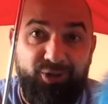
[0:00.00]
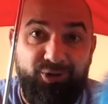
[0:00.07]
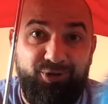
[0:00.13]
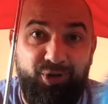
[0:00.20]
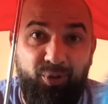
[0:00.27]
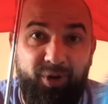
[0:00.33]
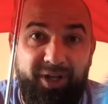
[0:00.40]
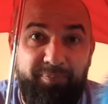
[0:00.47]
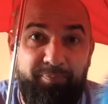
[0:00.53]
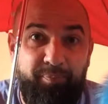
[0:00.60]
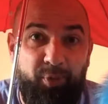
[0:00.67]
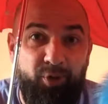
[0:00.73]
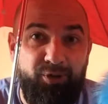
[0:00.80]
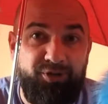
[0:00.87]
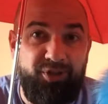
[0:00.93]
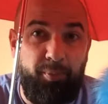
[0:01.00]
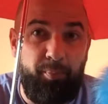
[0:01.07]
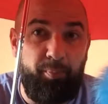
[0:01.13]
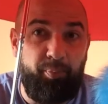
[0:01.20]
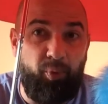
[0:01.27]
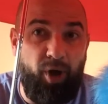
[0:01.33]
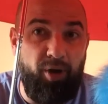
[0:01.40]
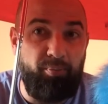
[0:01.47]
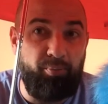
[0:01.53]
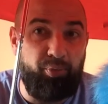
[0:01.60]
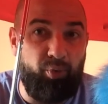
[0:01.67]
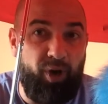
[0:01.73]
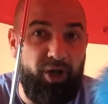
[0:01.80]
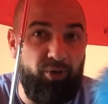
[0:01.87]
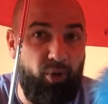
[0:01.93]
So it puts an
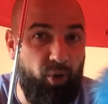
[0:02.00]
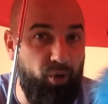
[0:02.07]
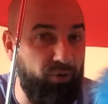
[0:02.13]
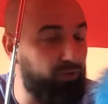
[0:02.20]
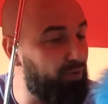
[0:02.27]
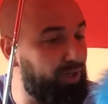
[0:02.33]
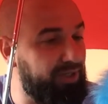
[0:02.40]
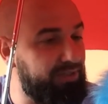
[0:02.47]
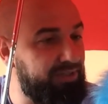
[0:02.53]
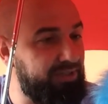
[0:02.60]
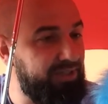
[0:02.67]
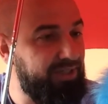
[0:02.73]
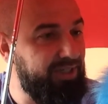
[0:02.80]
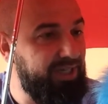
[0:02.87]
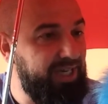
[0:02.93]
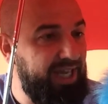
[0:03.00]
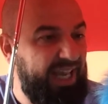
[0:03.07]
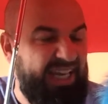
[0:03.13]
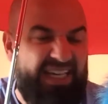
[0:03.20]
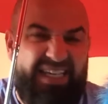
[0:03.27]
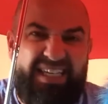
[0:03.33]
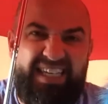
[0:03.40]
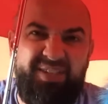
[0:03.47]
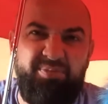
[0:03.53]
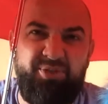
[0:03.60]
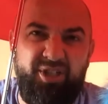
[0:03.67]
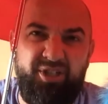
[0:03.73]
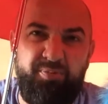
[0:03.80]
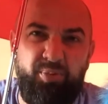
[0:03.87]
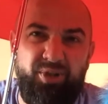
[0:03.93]
umbrella over us. And it
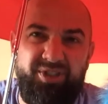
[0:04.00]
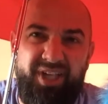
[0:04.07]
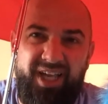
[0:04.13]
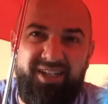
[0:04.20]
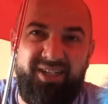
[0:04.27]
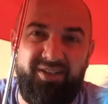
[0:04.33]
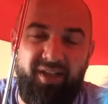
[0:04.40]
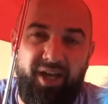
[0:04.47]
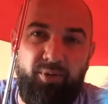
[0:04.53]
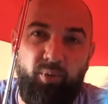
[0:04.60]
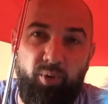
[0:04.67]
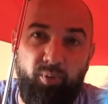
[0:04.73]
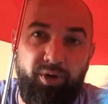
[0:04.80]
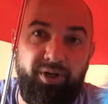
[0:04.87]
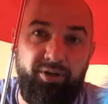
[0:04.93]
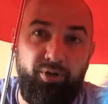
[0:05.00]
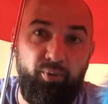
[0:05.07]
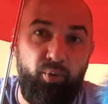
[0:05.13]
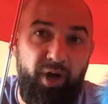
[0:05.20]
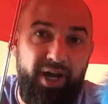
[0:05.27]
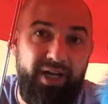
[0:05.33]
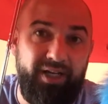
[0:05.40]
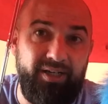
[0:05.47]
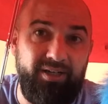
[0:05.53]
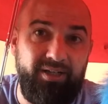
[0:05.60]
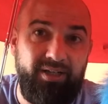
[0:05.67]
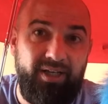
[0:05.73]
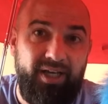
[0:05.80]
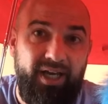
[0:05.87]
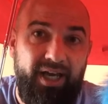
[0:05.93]
keeps us protected, like when we're in the rain.
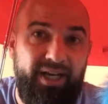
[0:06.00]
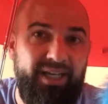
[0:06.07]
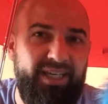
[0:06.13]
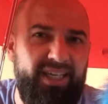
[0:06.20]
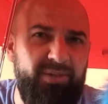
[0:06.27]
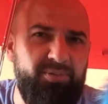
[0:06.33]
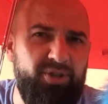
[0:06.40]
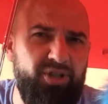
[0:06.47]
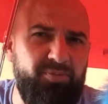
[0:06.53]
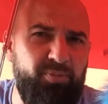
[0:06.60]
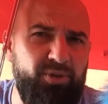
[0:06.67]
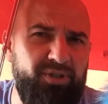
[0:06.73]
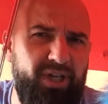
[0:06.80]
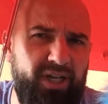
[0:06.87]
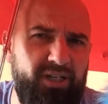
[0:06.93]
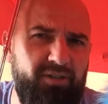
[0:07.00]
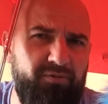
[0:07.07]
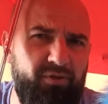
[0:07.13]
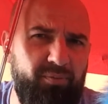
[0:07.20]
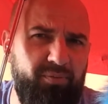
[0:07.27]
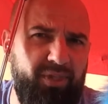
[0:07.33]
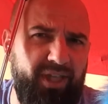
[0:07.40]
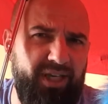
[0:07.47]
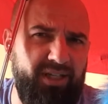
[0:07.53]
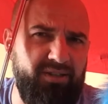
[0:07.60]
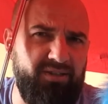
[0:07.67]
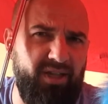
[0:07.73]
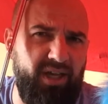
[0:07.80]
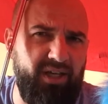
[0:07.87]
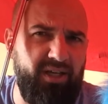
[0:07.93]
And it keeps us protected from
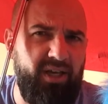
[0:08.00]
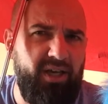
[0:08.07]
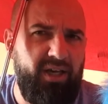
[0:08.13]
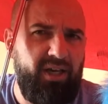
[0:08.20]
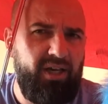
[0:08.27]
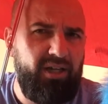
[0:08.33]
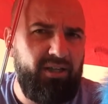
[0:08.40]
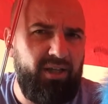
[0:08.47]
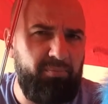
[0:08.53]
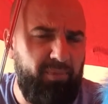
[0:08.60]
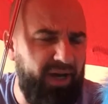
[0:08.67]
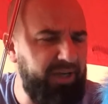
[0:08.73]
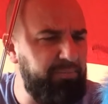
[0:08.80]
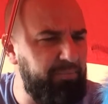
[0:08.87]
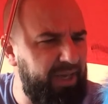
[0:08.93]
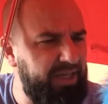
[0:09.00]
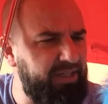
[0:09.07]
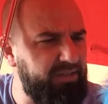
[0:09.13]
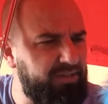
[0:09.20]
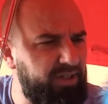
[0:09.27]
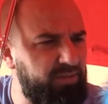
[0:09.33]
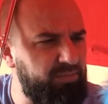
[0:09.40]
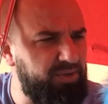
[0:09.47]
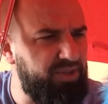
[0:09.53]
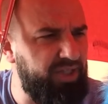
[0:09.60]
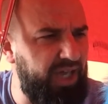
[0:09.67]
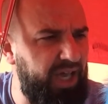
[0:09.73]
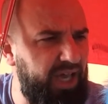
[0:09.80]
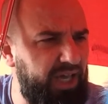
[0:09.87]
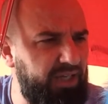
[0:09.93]
things like that might make us
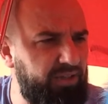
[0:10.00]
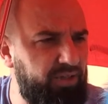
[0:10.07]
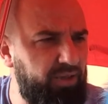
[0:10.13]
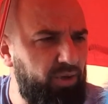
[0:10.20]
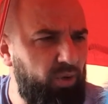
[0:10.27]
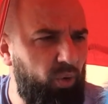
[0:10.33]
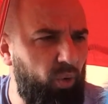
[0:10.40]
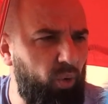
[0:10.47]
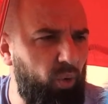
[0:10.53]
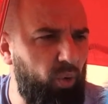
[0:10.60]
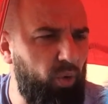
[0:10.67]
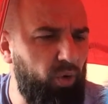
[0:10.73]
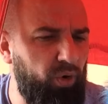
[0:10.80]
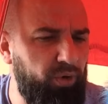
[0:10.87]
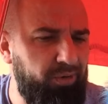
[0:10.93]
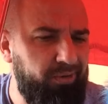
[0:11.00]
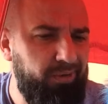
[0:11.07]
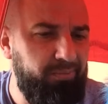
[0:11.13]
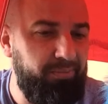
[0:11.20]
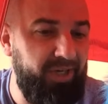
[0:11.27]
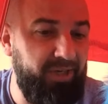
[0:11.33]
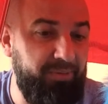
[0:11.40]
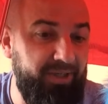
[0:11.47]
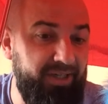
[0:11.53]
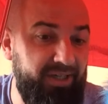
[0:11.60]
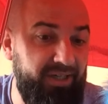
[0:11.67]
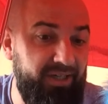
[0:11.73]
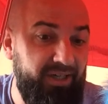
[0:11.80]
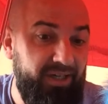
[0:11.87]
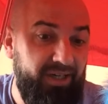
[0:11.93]
upset. Or
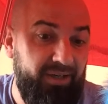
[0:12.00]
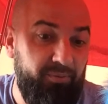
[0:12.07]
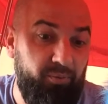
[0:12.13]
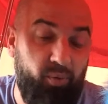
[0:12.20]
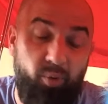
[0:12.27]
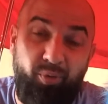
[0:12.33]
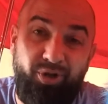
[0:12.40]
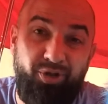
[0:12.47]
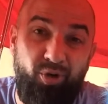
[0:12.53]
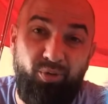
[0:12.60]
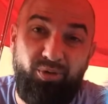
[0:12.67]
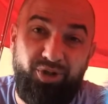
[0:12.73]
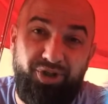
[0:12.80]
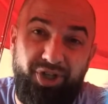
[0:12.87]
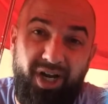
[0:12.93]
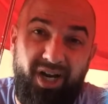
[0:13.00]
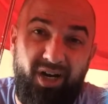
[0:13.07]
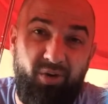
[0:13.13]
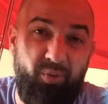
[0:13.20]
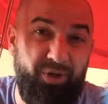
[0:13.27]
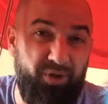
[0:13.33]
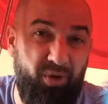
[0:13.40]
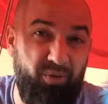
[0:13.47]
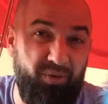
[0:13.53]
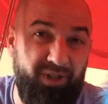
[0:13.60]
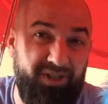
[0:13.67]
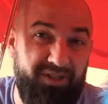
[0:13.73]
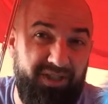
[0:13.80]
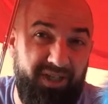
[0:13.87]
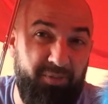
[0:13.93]
maybe when we don't share, we don't
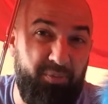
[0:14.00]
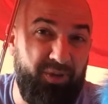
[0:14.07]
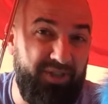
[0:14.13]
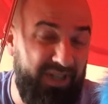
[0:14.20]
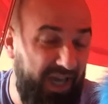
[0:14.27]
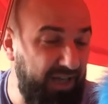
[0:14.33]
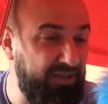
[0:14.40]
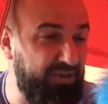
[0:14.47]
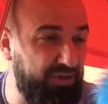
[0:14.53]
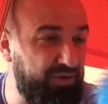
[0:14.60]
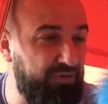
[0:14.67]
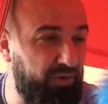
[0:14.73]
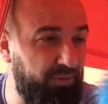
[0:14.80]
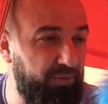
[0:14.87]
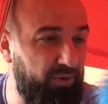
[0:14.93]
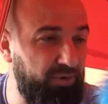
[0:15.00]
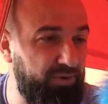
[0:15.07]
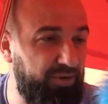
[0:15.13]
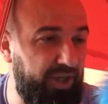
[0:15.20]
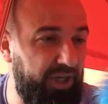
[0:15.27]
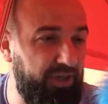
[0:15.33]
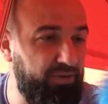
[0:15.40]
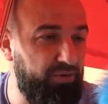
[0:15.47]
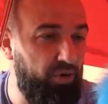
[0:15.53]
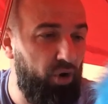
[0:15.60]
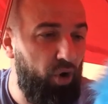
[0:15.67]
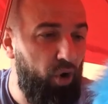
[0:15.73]
listen, it protects us from those things.